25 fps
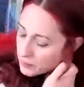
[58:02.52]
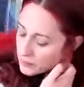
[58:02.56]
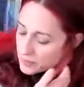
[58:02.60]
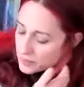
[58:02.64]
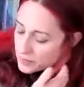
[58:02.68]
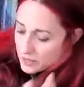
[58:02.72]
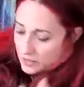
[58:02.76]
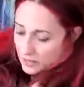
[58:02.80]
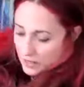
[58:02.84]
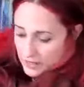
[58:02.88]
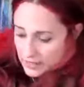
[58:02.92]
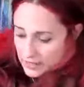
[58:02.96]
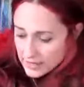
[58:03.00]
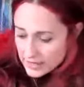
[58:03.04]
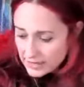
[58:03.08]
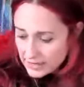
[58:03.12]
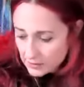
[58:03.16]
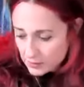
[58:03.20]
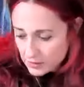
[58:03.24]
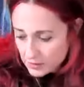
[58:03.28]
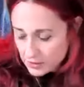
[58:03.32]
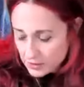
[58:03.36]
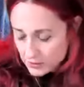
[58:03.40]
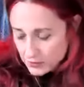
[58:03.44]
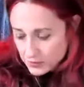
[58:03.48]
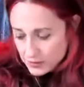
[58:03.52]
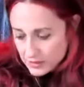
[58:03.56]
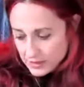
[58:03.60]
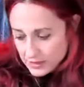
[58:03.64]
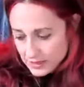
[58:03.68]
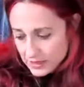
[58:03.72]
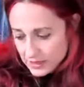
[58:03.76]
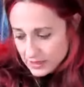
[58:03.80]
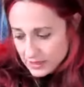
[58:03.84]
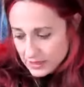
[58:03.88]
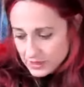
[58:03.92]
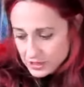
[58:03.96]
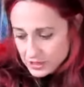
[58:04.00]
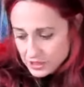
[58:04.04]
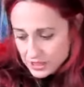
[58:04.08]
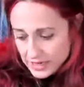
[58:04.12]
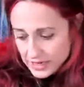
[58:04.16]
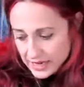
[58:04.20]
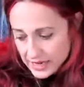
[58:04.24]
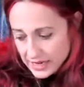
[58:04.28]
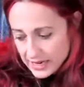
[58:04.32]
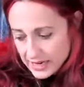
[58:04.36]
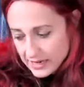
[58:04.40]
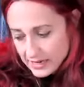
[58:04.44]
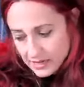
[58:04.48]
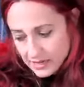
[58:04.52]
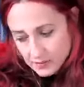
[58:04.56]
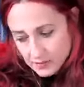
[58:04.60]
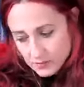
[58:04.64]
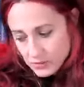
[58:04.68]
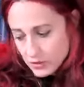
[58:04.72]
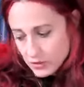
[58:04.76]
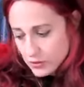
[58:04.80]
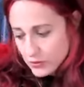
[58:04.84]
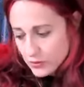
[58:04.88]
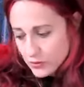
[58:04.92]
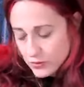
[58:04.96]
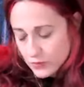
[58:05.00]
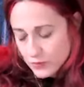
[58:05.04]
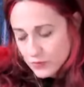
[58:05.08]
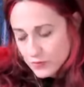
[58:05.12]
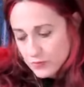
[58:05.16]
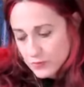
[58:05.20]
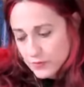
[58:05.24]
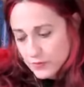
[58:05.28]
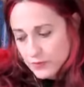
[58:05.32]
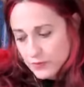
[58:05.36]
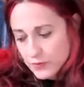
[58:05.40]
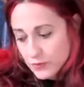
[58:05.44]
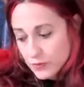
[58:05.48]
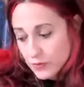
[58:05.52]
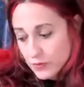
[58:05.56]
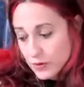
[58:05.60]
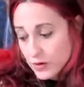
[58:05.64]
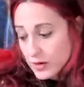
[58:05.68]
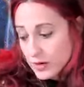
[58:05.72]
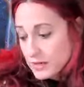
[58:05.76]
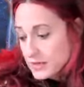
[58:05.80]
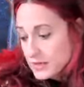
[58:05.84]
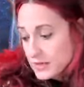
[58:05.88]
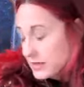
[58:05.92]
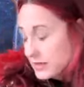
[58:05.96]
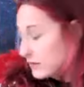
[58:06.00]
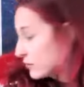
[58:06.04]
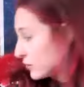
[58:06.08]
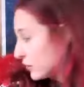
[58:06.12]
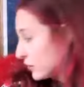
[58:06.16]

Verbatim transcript: the light language, obviously, that I share comes through from a variety of